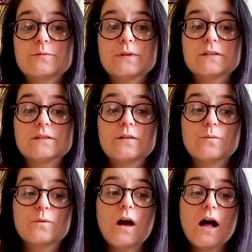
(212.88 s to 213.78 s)
Because of
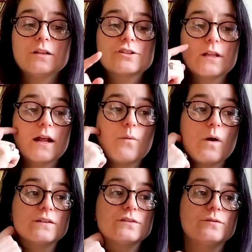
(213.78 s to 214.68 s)
the college that I
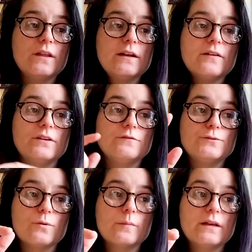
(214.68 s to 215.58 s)
went to, they didn't have enough
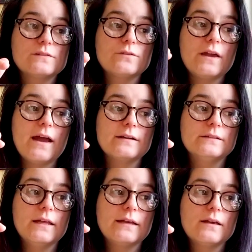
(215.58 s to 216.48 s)
dorming, so they had
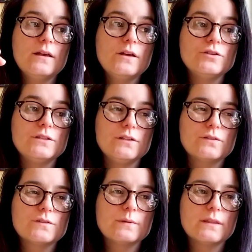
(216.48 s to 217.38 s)
like
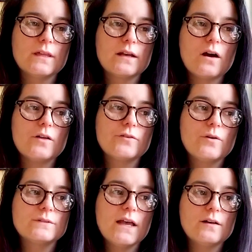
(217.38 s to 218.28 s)
deals with like other
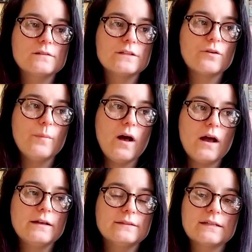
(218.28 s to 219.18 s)
hotels
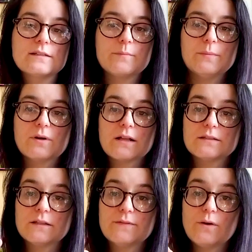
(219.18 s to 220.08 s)
nearby, and like some people got to
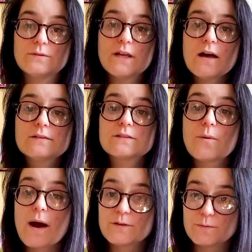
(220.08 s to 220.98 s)
live in the hotels, so
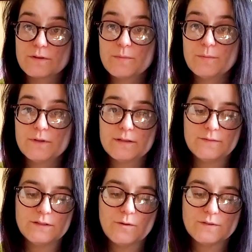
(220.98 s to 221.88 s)
I was one of the people that
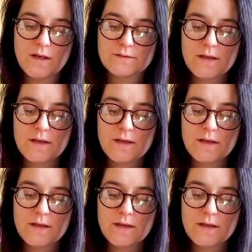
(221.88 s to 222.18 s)
lived in the hotels.